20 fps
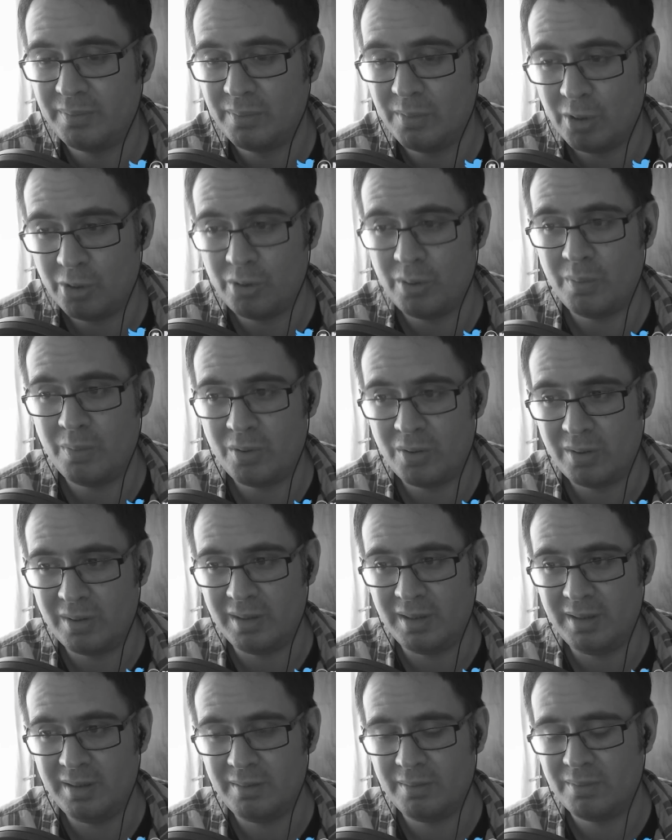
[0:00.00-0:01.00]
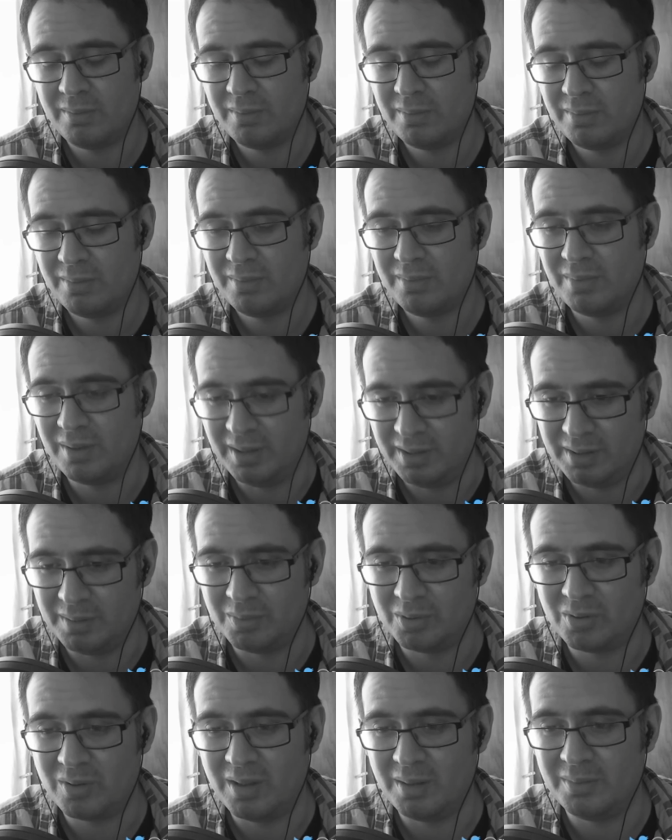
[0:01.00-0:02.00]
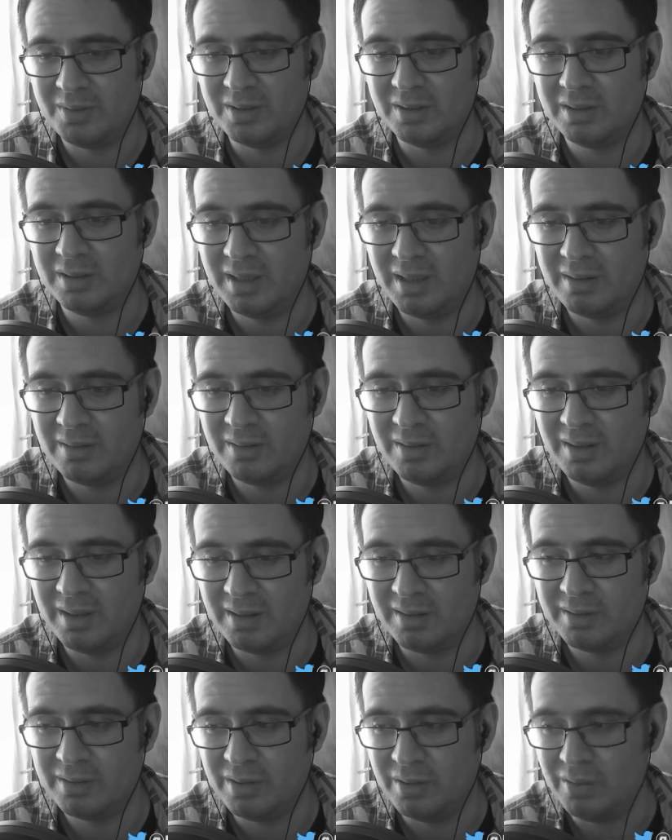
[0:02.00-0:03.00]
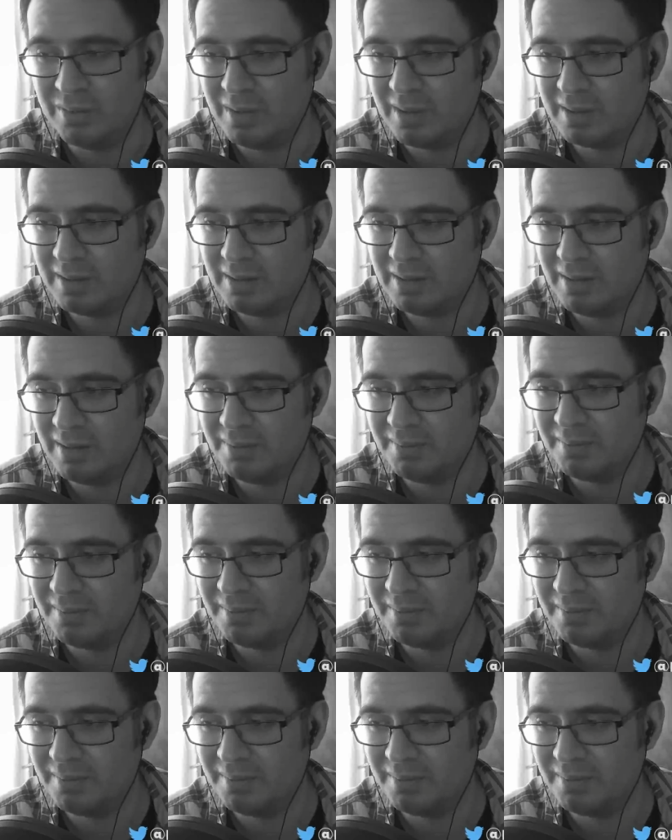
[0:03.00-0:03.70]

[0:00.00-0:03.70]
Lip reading: Most importantly, please subscribe to the channel, and I'll see you next time.